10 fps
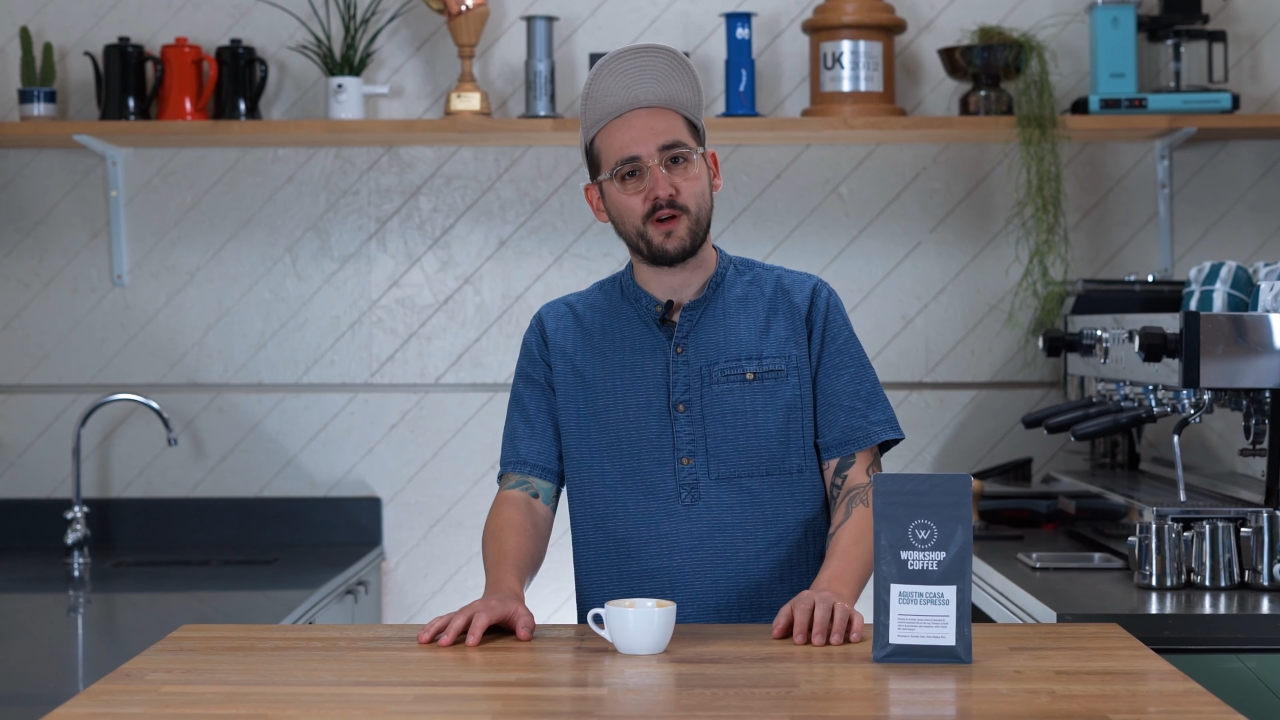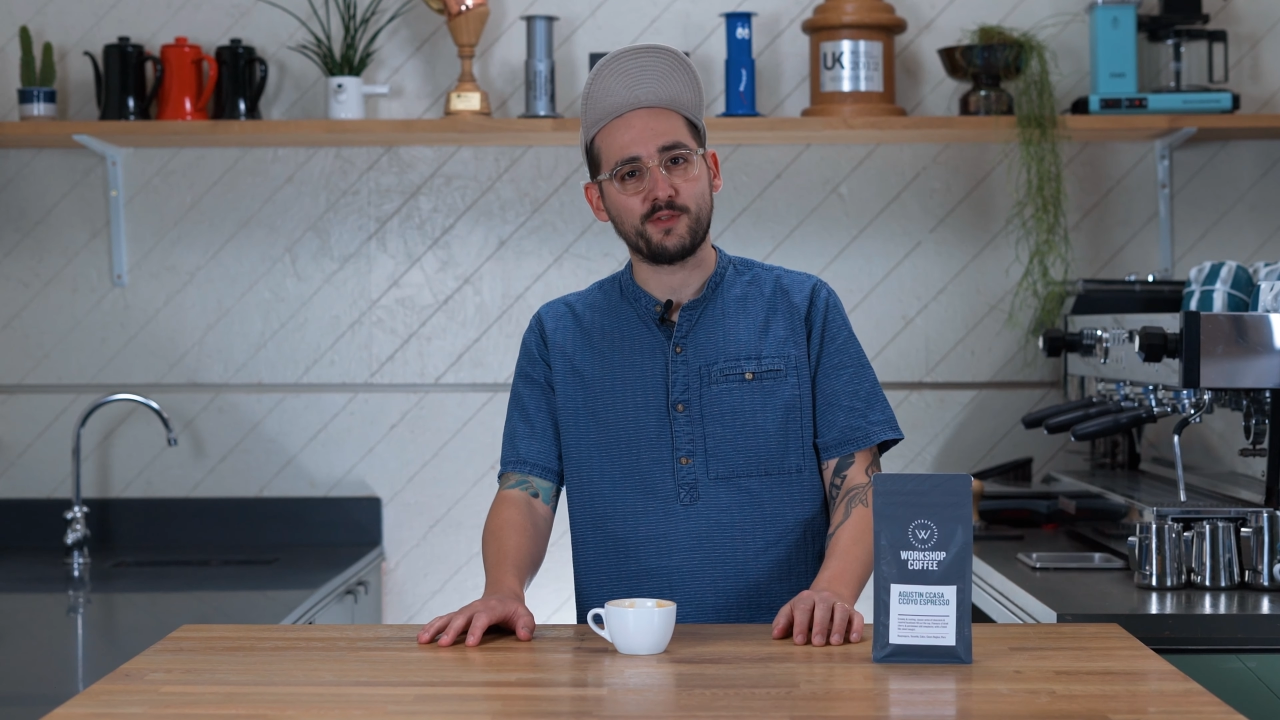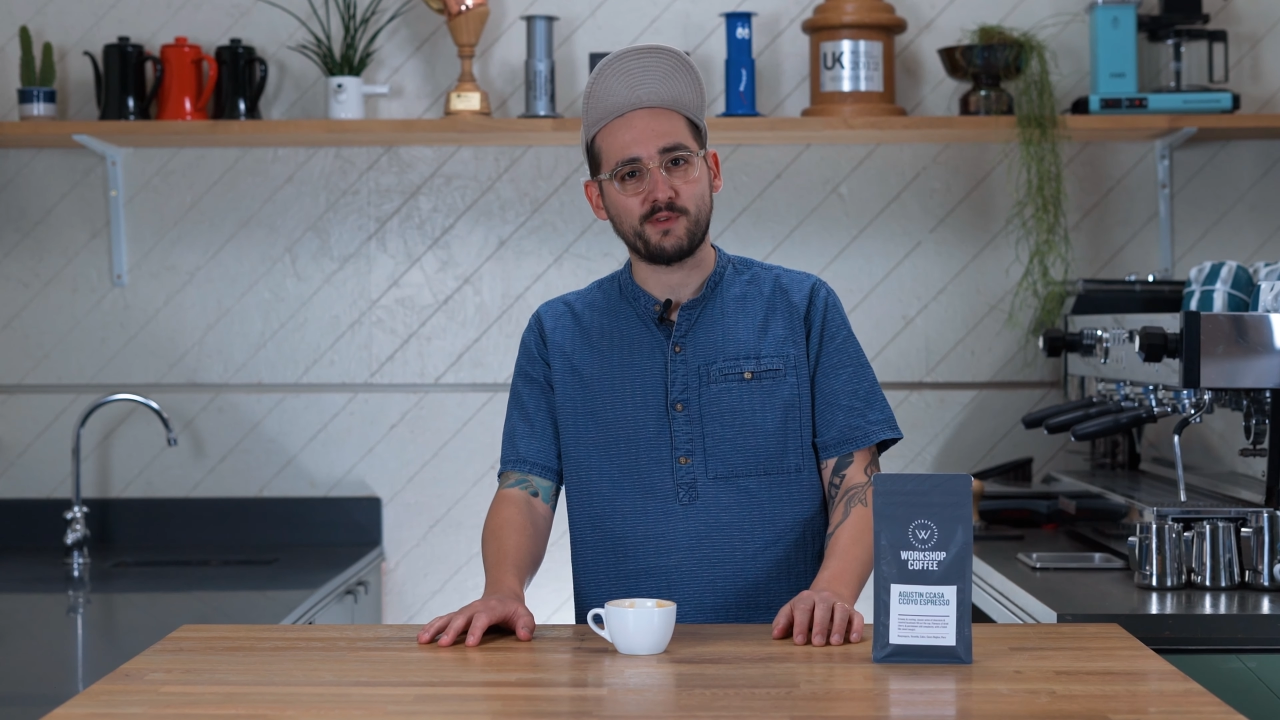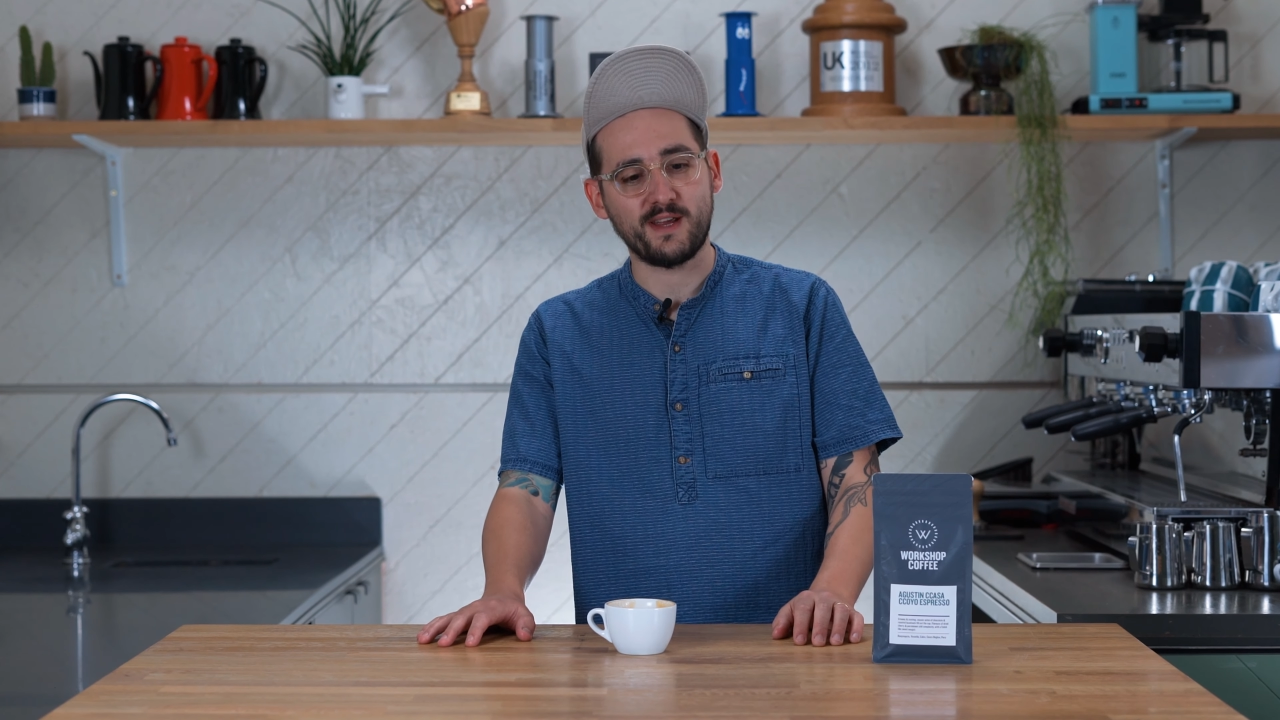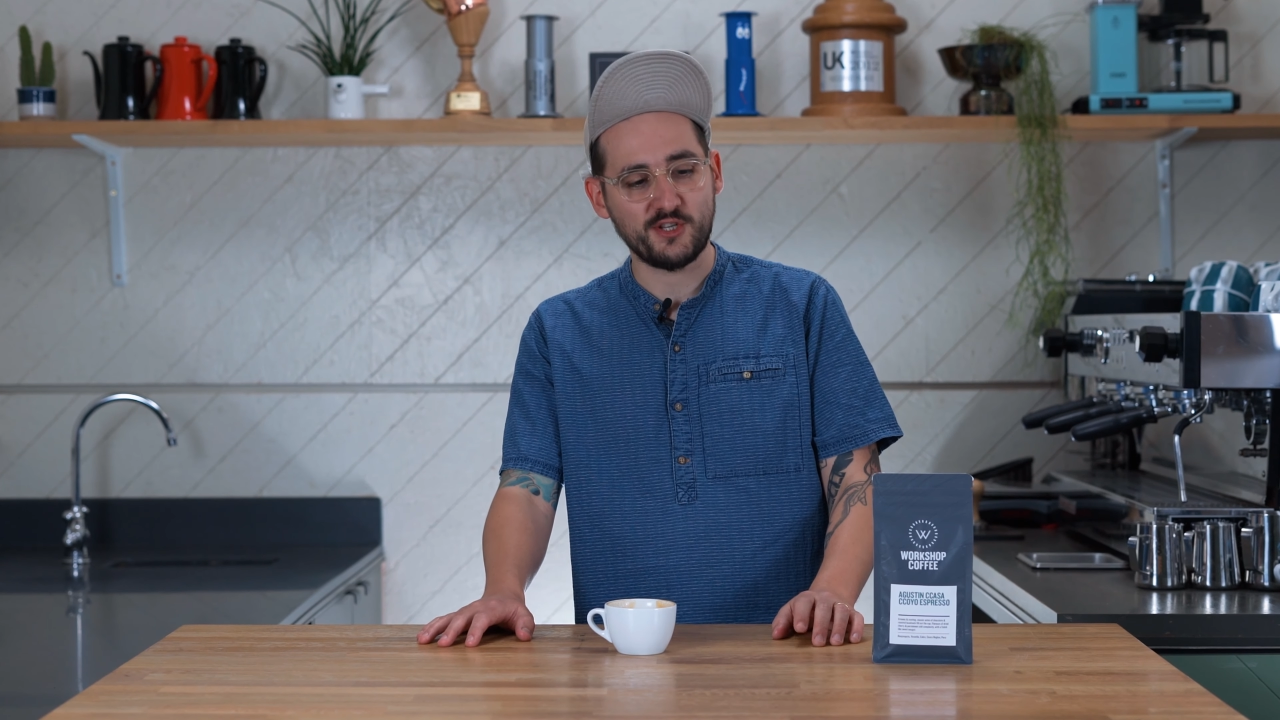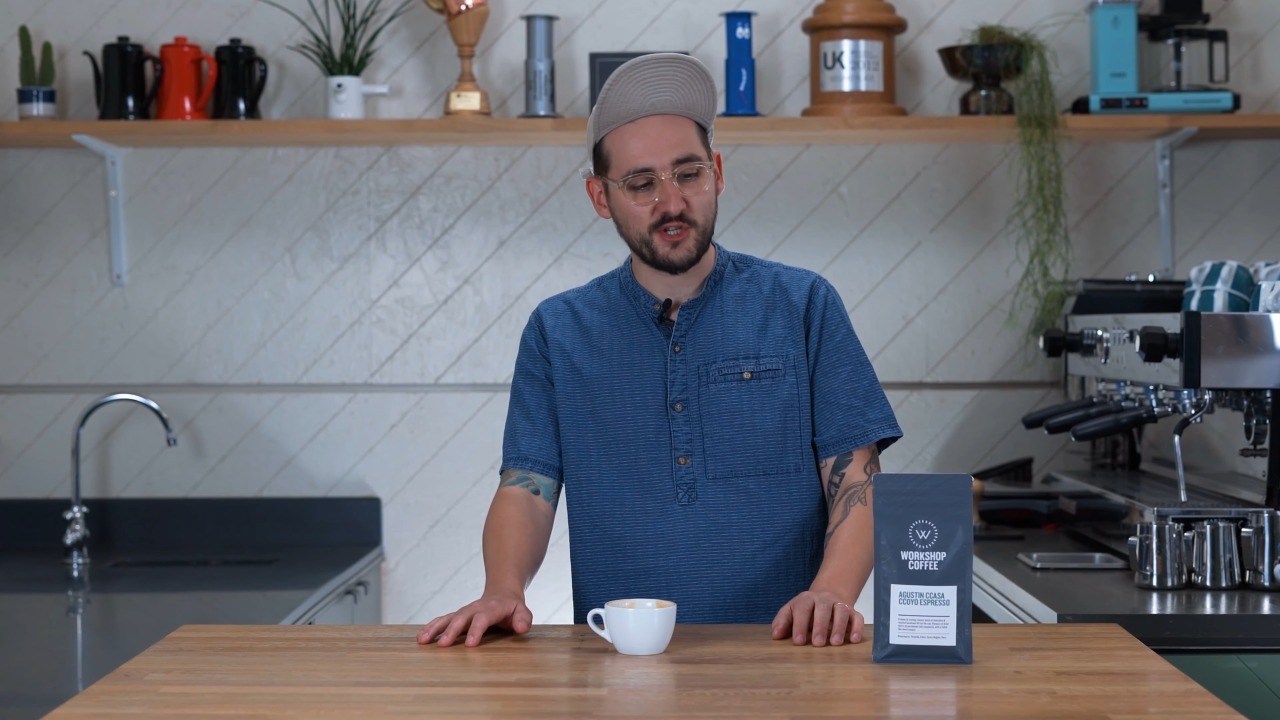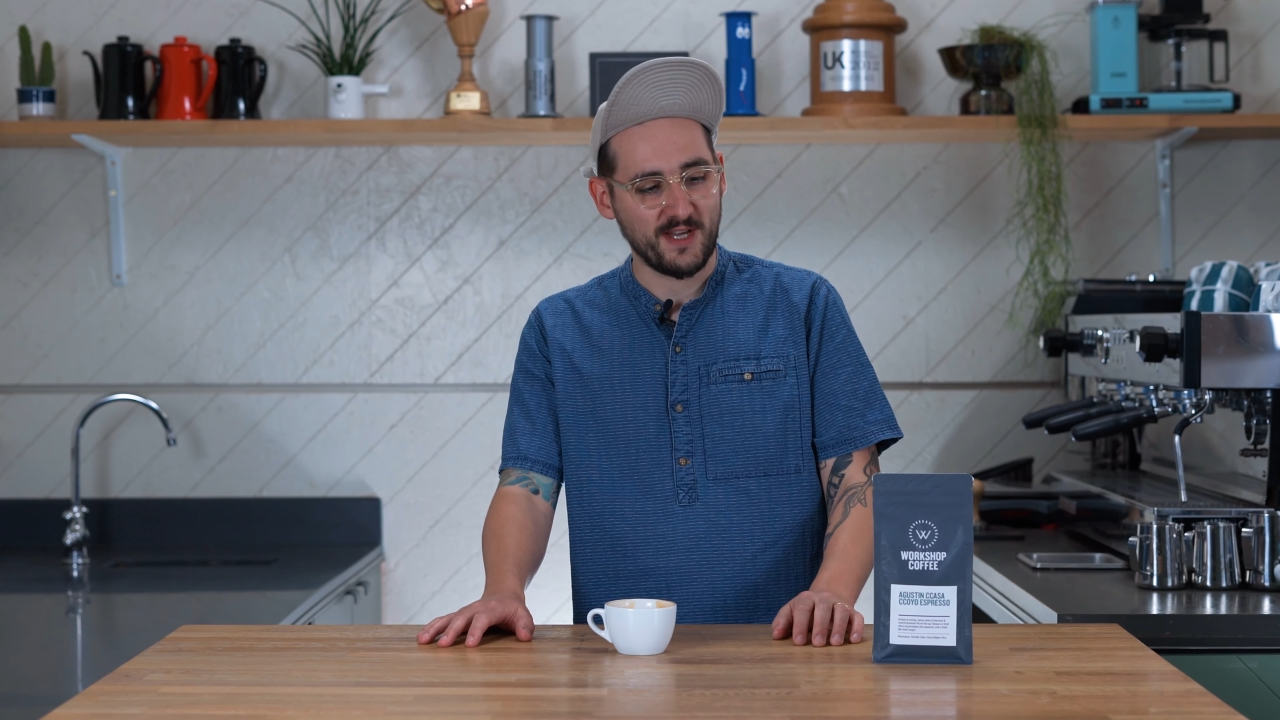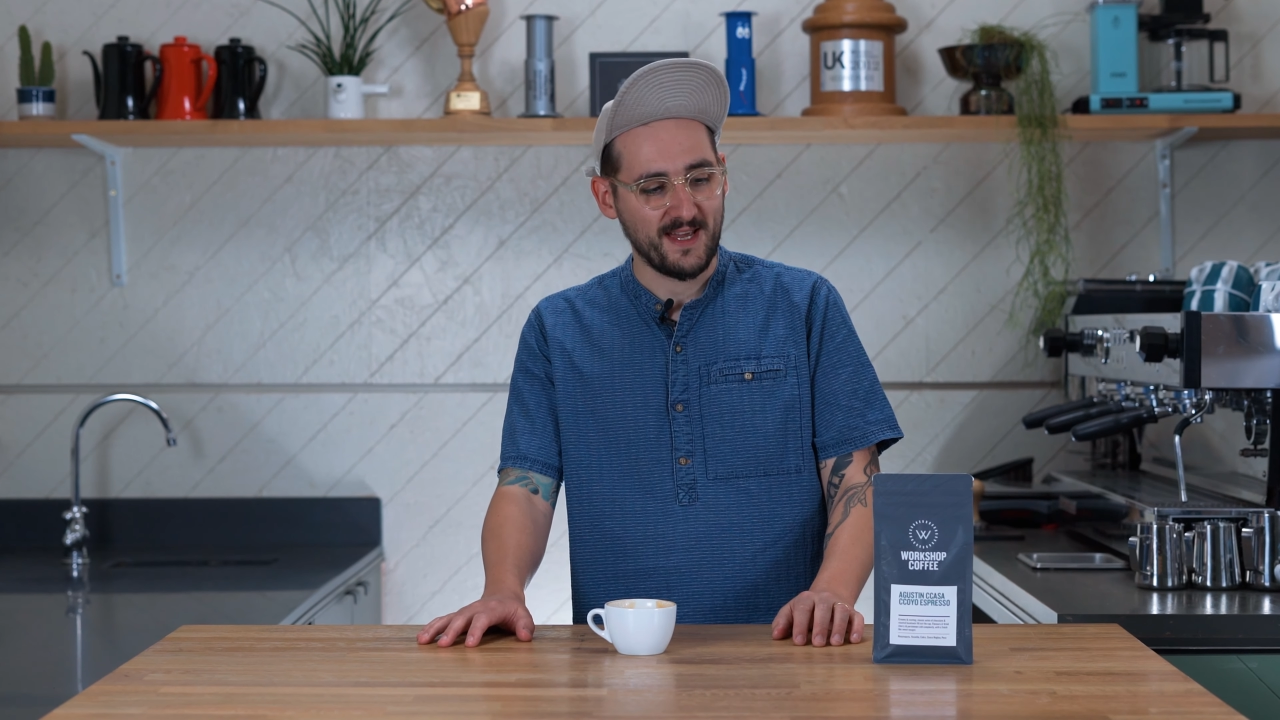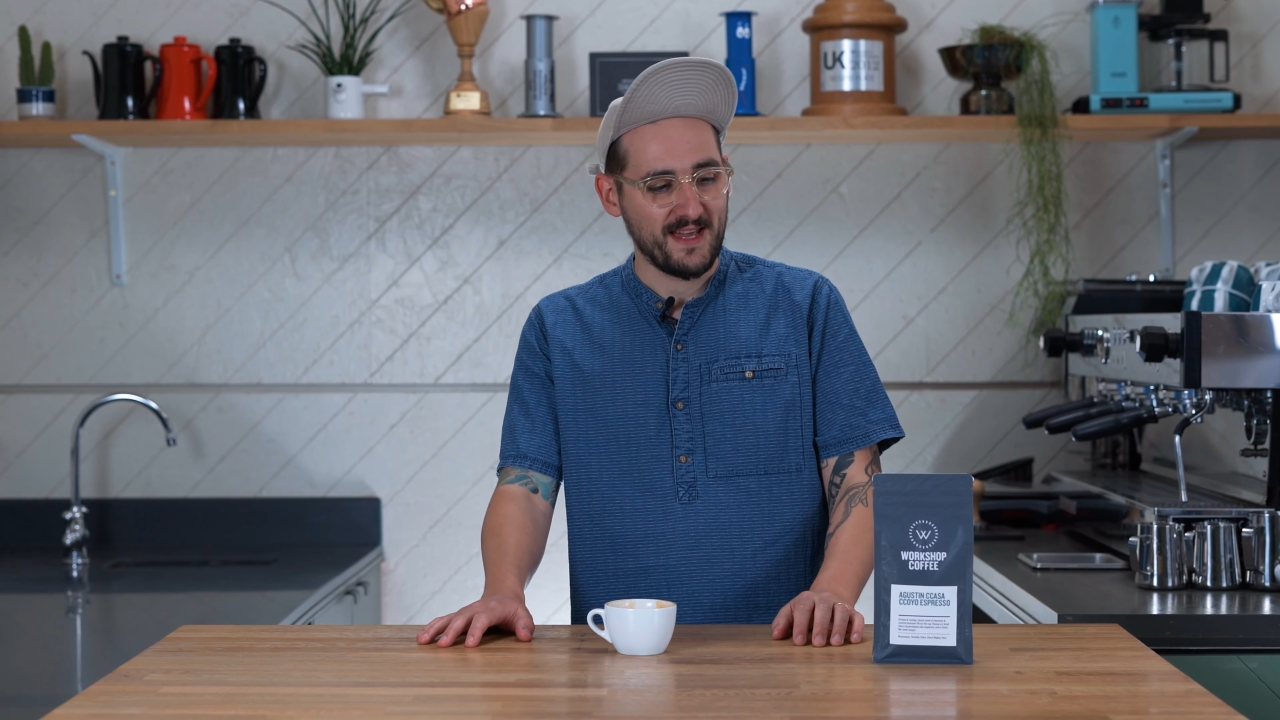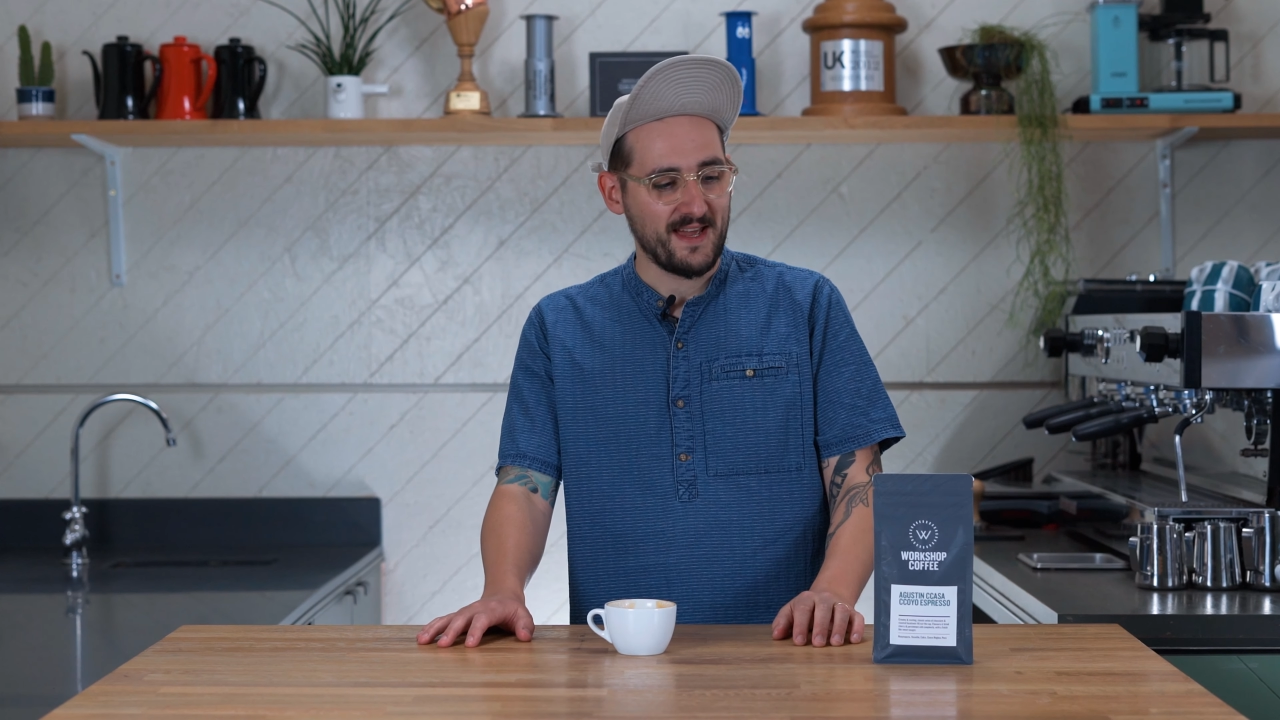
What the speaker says: eye on the range.